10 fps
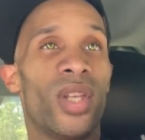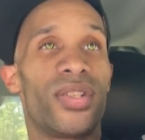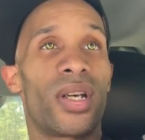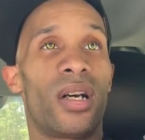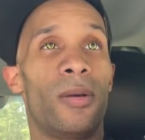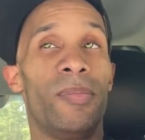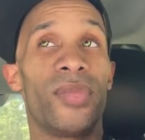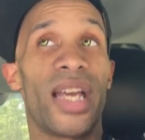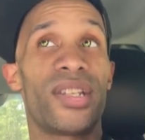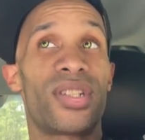So
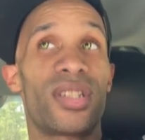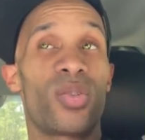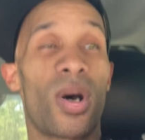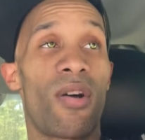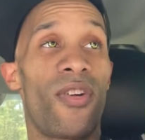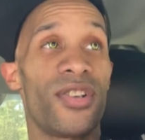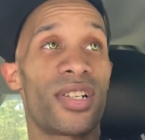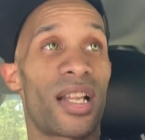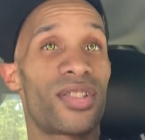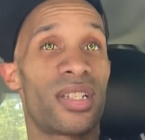it's
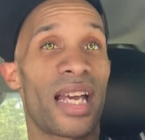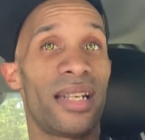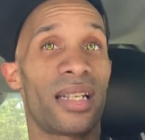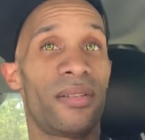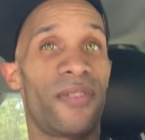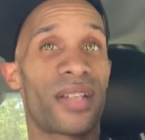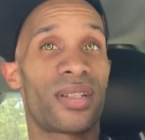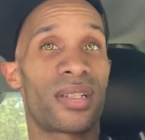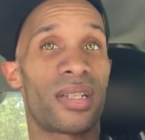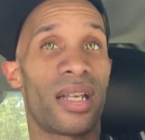$1,200 to technically fix
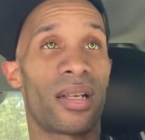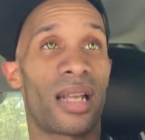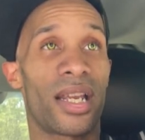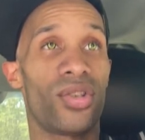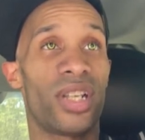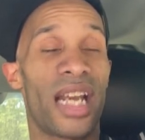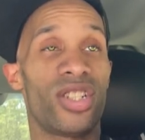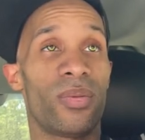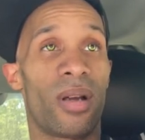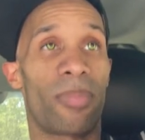this thing. Like they
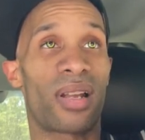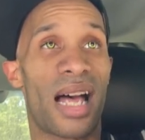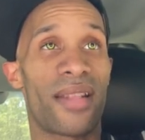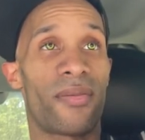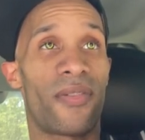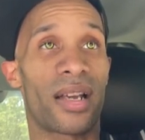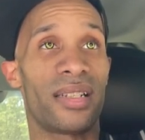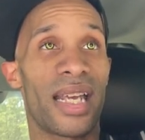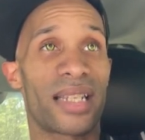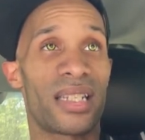apply the
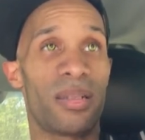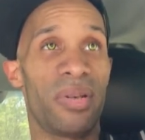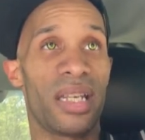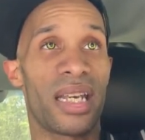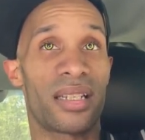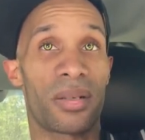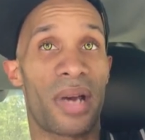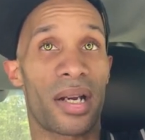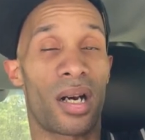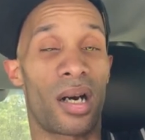fucking Texas Speed Kit to
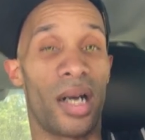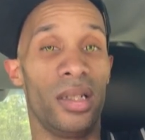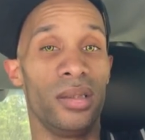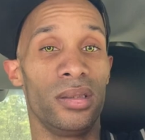my car,